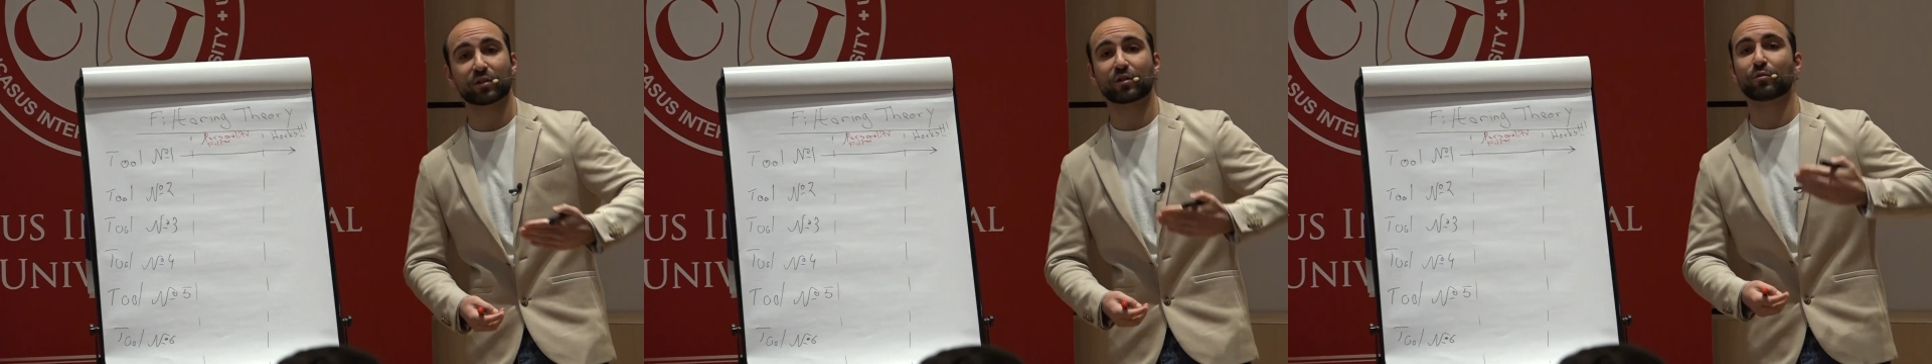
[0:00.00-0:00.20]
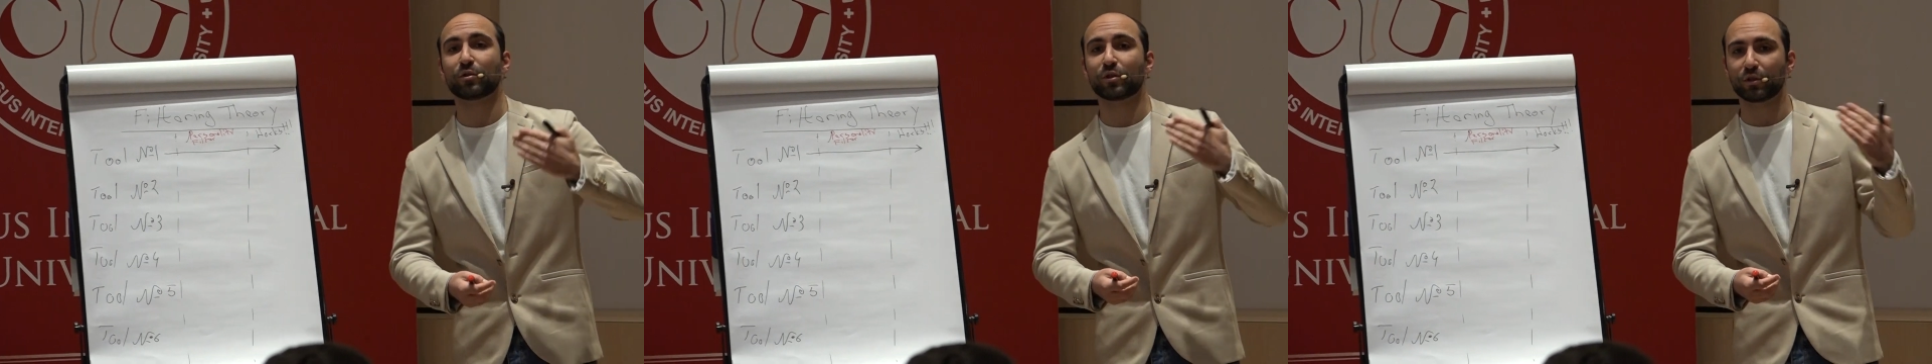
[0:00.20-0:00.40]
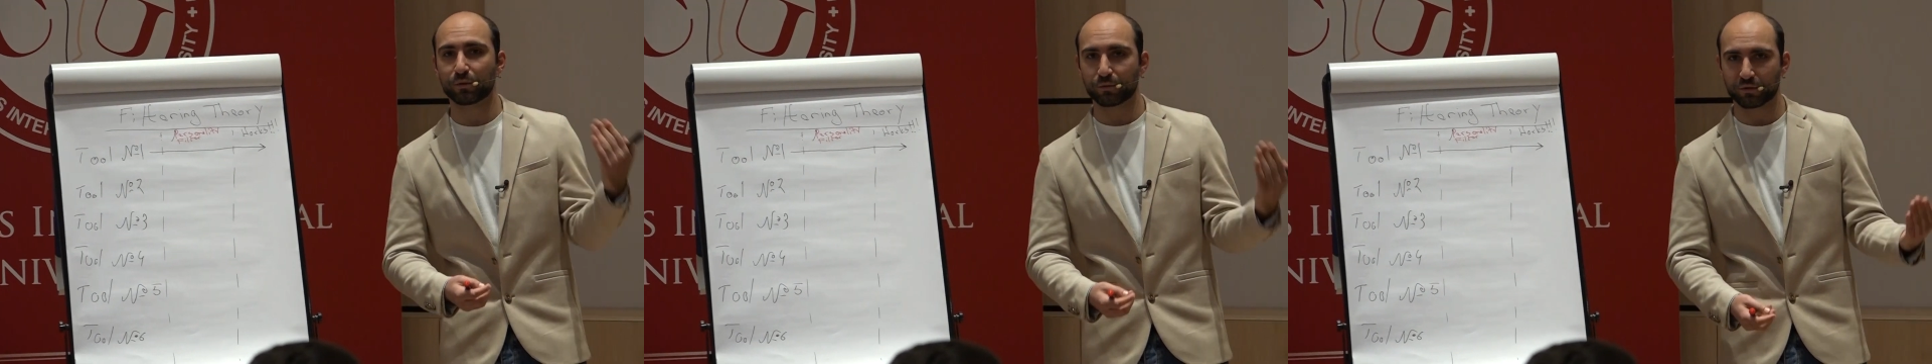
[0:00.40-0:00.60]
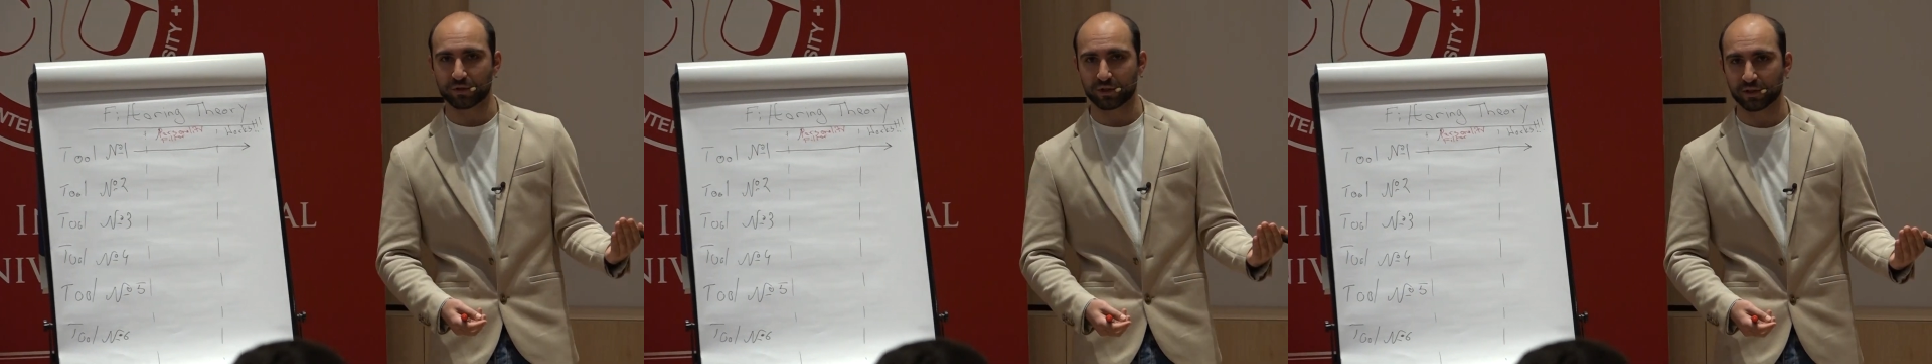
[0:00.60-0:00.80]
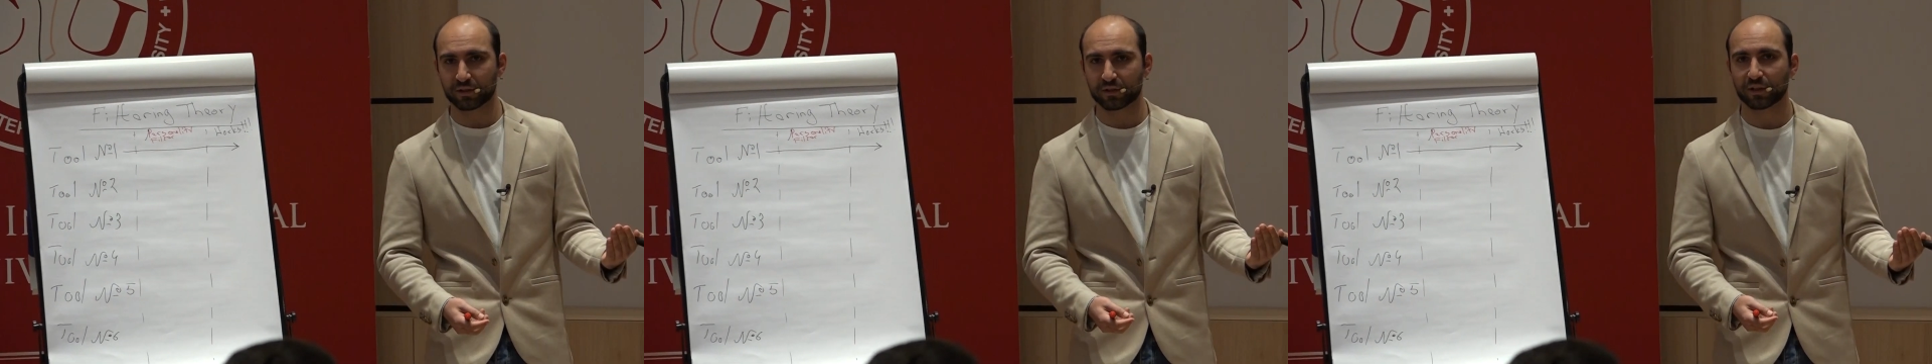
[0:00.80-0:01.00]
you use
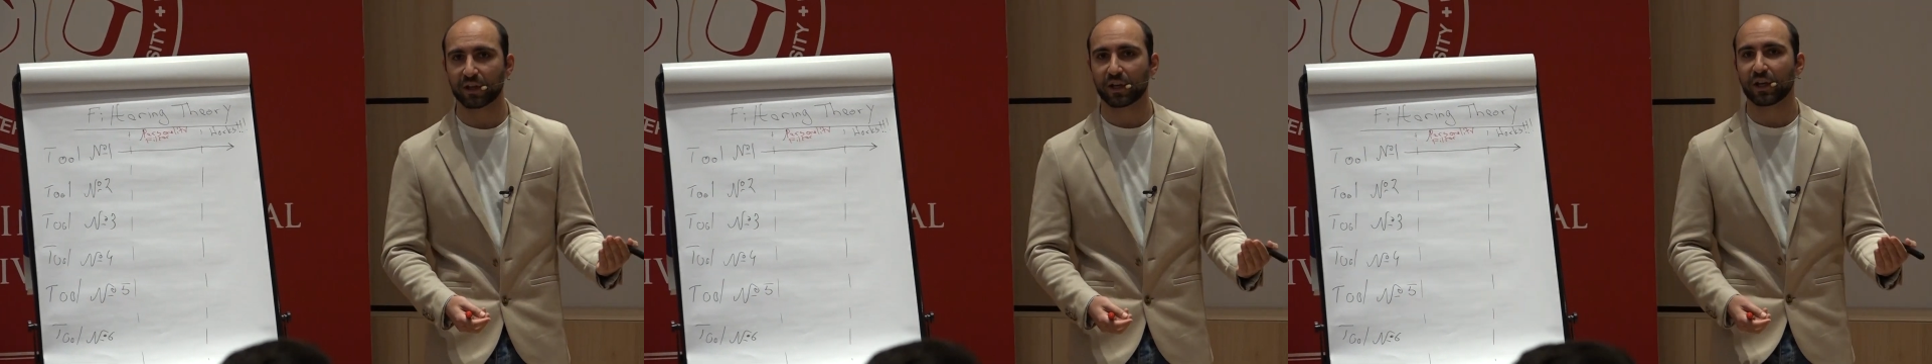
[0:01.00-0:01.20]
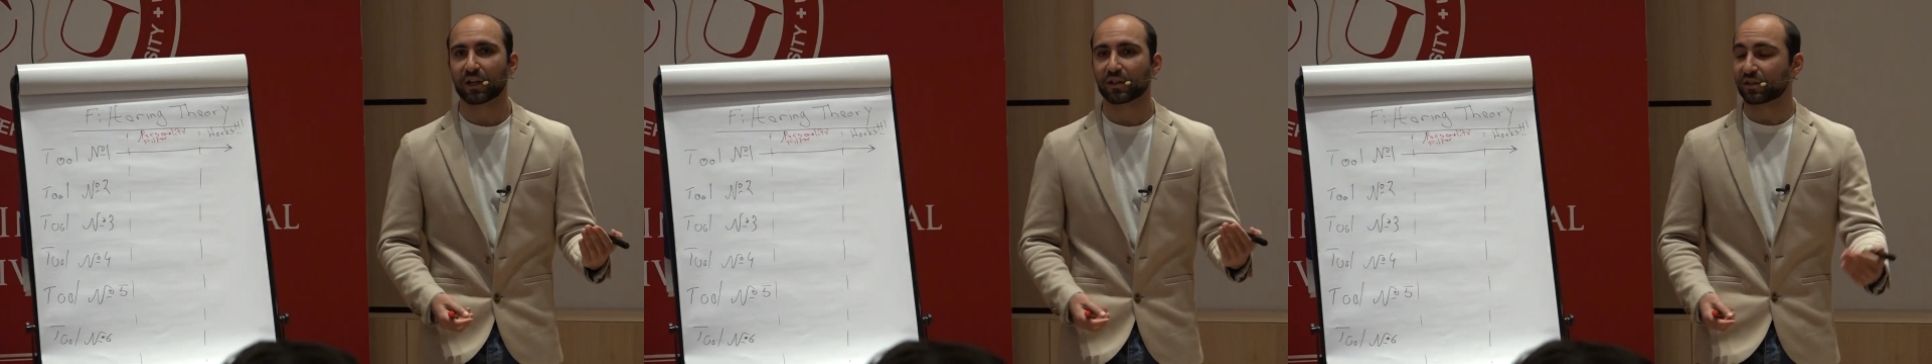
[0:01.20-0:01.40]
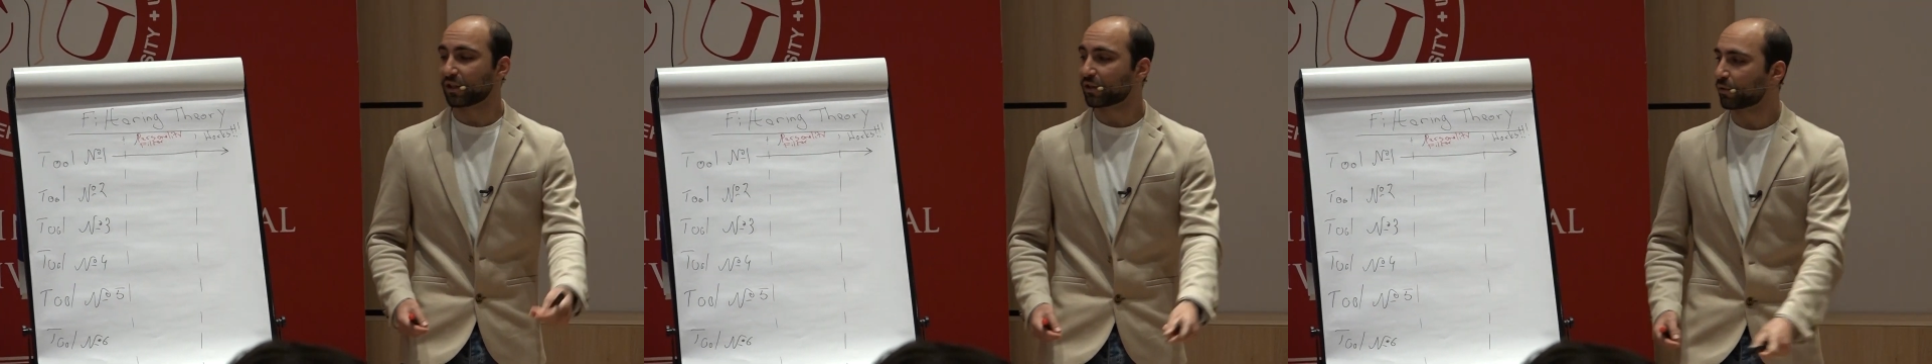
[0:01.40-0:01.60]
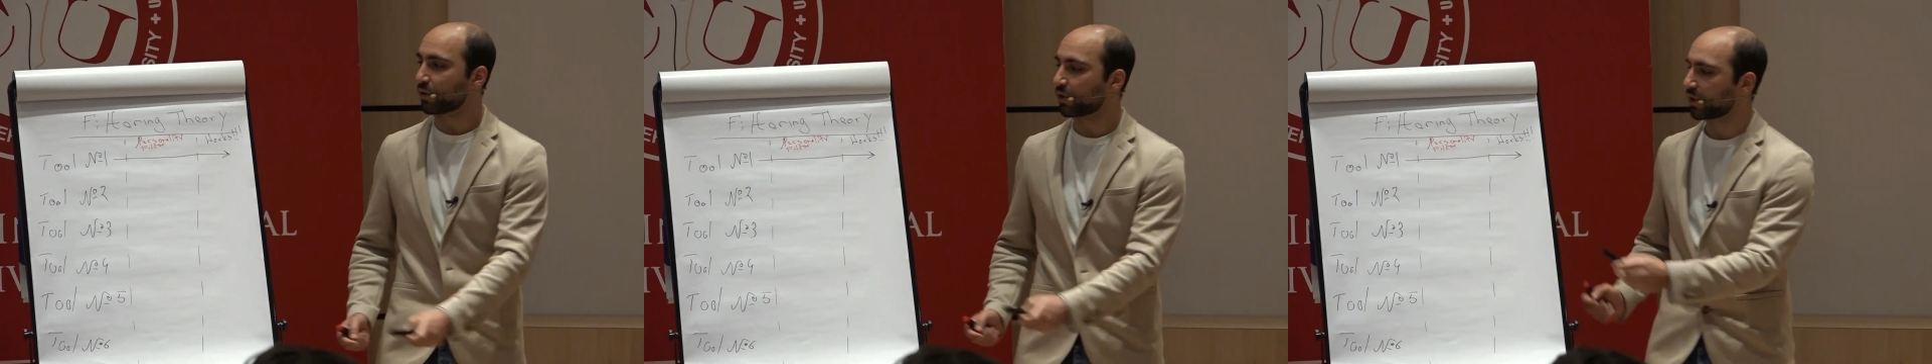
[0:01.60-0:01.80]
it, then you're